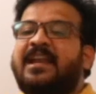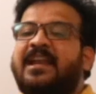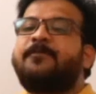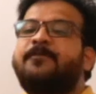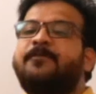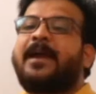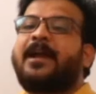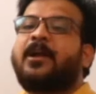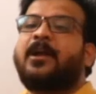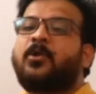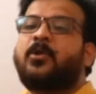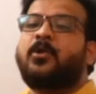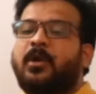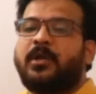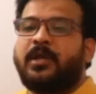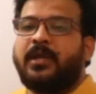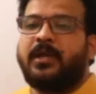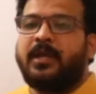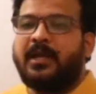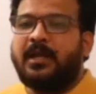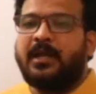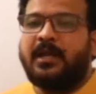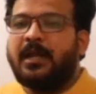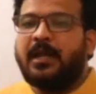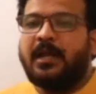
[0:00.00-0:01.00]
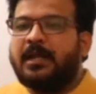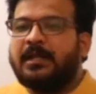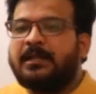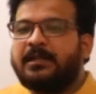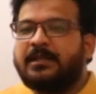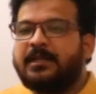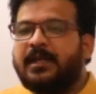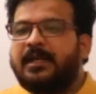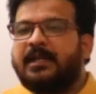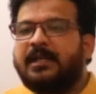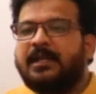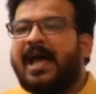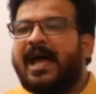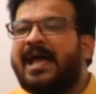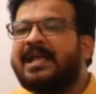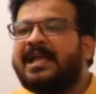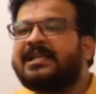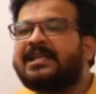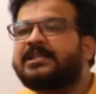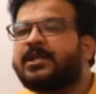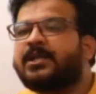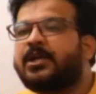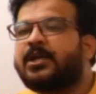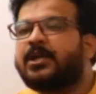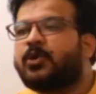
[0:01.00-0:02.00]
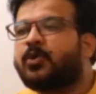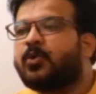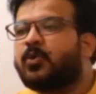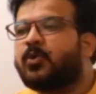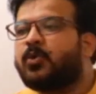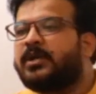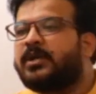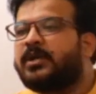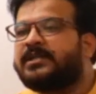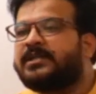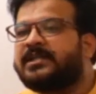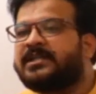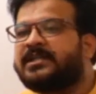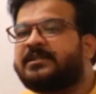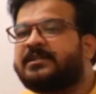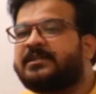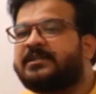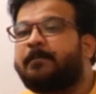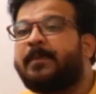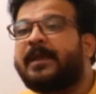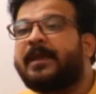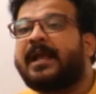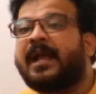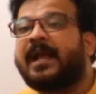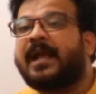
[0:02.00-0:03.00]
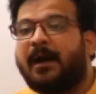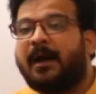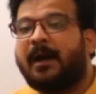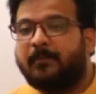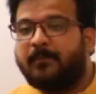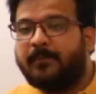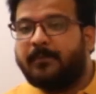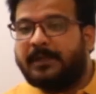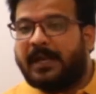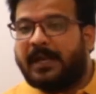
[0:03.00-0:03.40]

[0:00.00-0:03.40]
factorial, the last two digits become